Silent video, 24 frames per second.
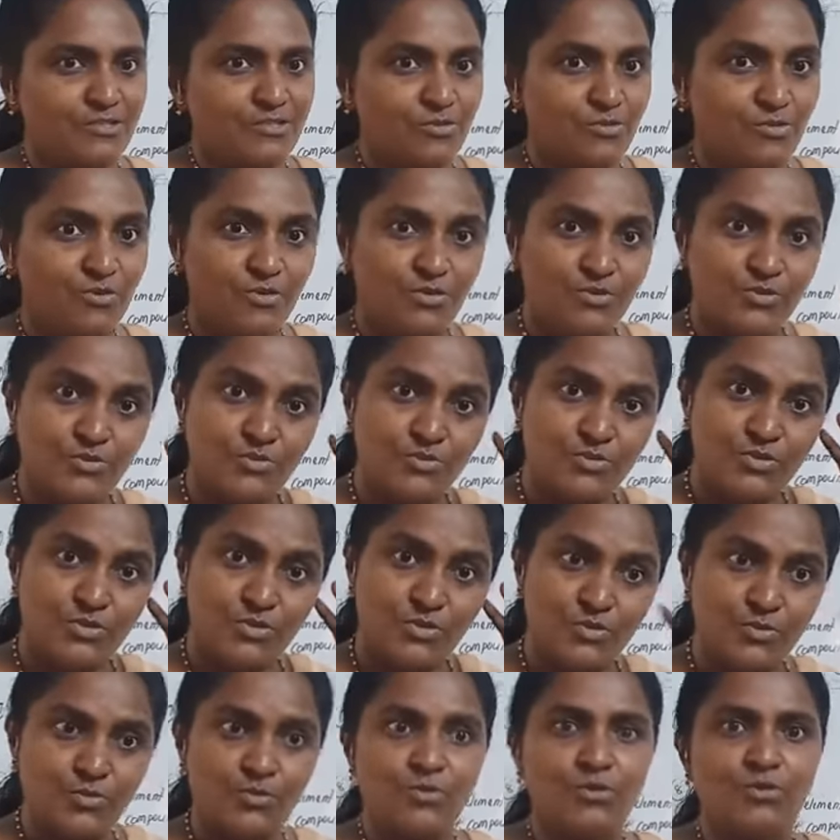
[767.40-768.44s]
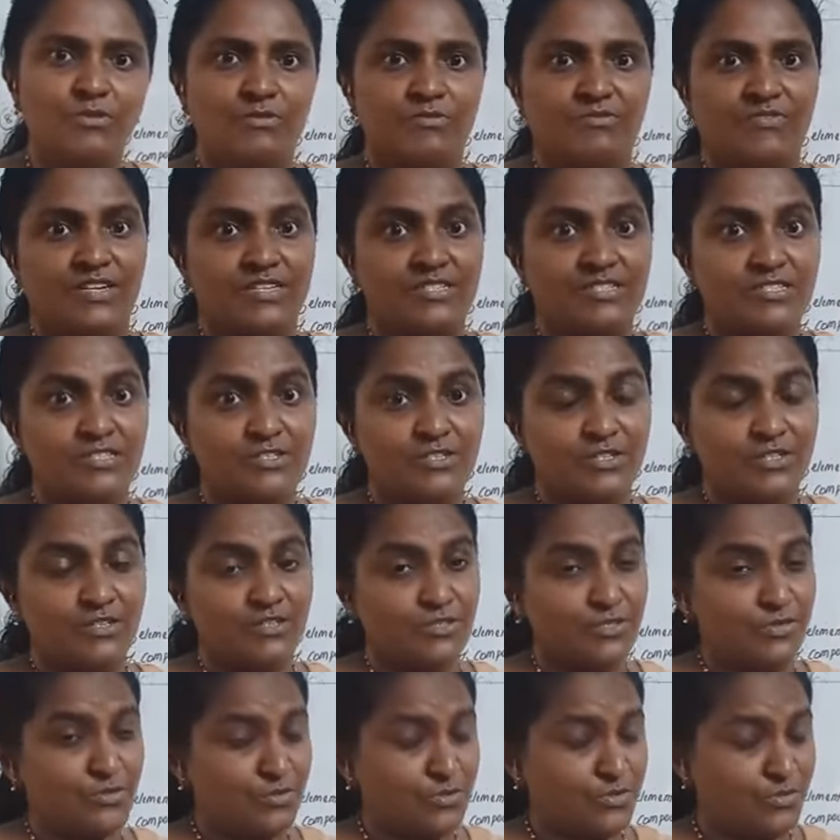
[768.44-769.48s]
So you should know, first
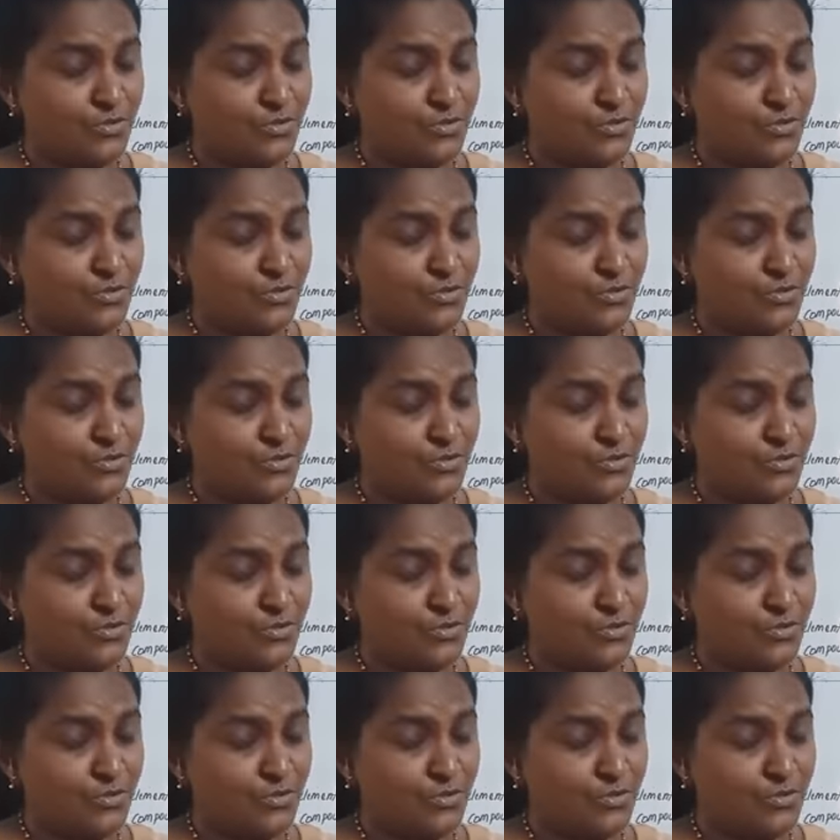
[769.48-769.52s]
you